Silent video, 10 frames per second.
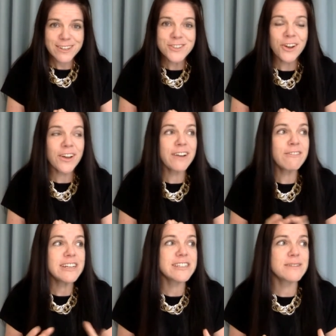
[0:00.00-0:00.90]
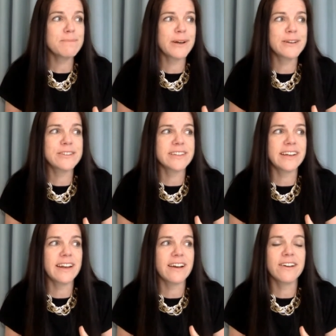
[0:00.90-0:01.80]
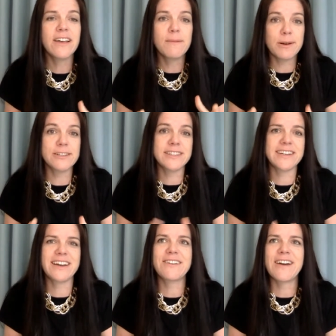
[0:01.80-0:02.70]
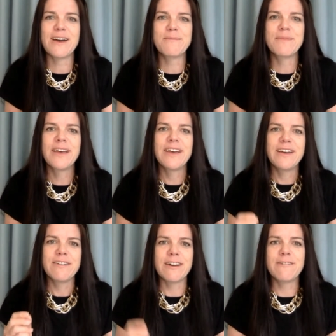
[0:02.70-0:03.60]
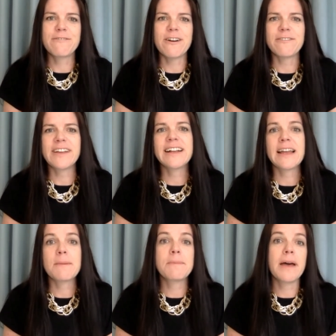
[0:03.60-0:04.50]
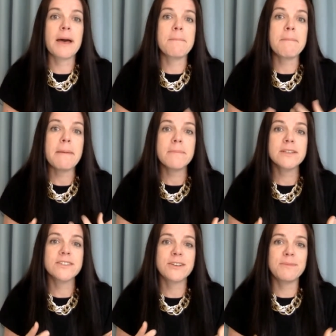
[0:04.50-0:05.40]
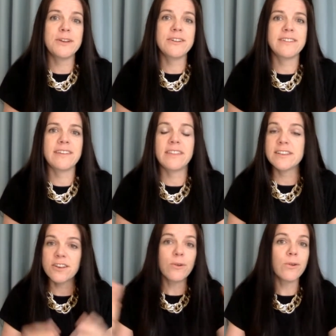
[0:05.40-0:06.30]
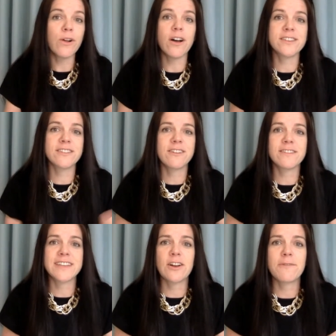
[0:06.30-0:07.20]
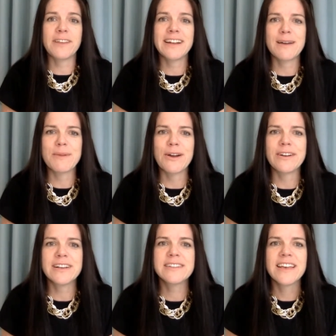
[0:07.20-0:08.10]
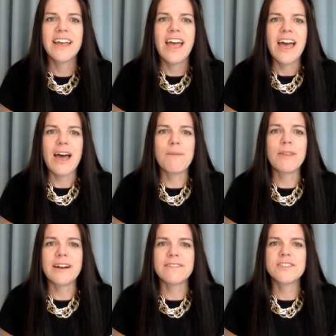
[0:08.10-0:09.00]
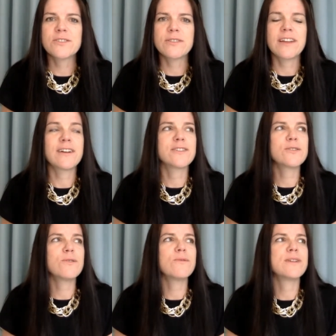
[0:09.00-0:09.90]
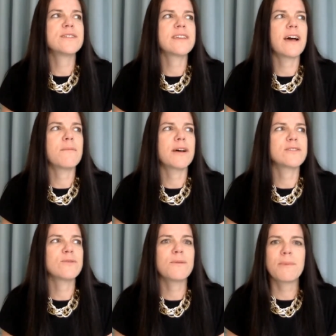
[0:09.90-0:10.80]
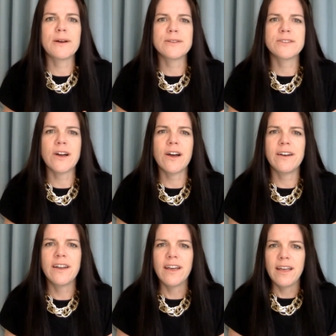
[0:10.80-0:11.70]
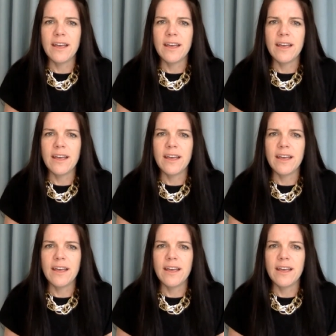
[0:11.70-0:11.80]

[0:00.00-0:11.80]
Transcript: So, in recent posts in our posts in our um, Creative Crafting Club um, members community, these are all arts and crafts crafting club owners. Um, that i that I saw was um, I saw a post on